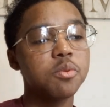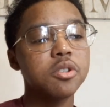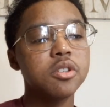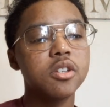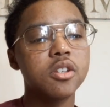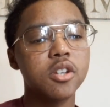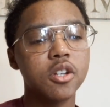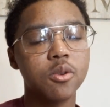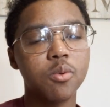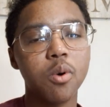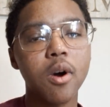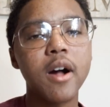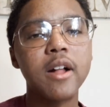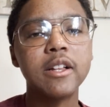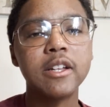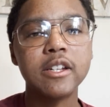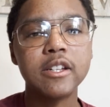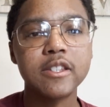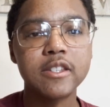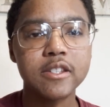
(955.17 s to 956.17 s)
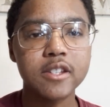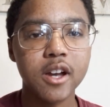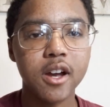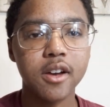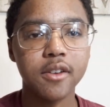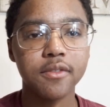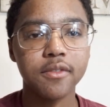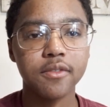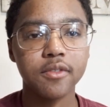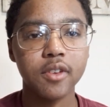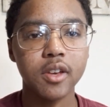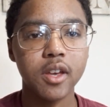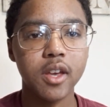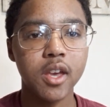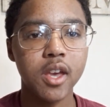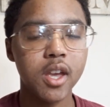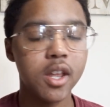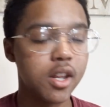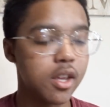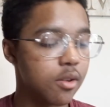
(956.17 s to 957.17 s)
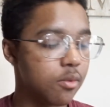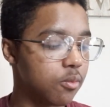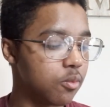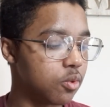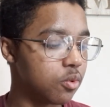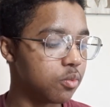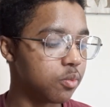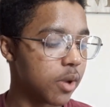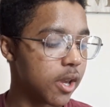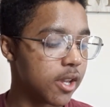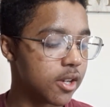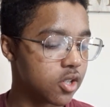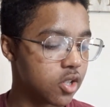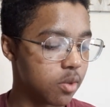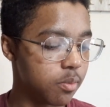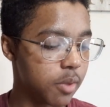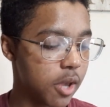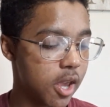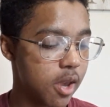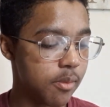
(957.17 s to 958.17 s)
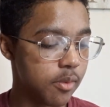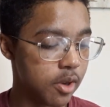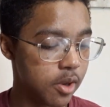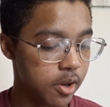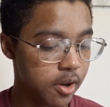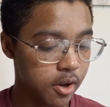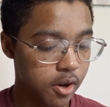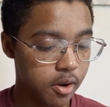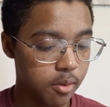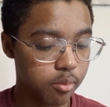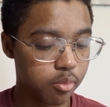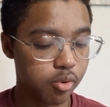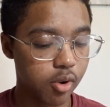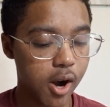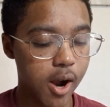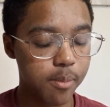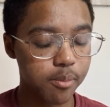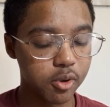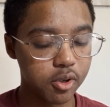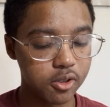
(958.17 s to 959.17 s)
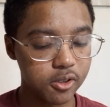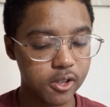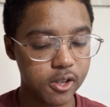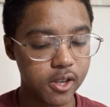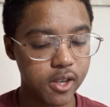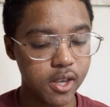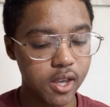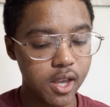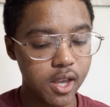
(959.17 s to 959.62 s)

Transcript: good quality stuff, and it will weight your baby properly.